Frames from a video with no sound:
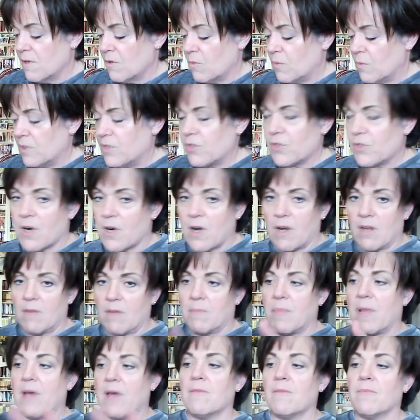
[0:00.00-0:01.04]
we started,
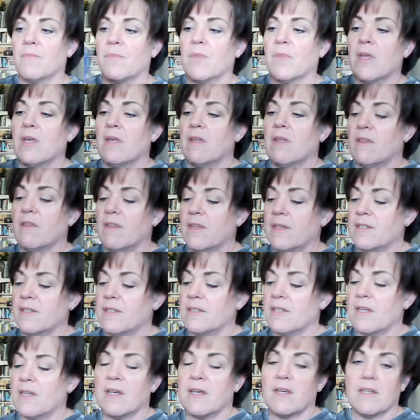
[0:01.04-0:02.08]
but this
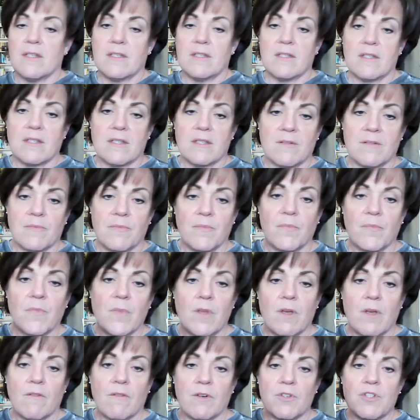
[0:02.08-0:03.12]
is,
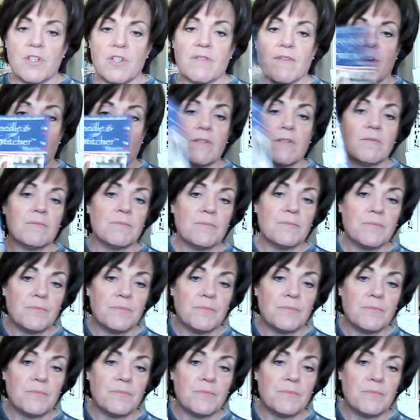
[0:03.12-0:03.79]
first of all,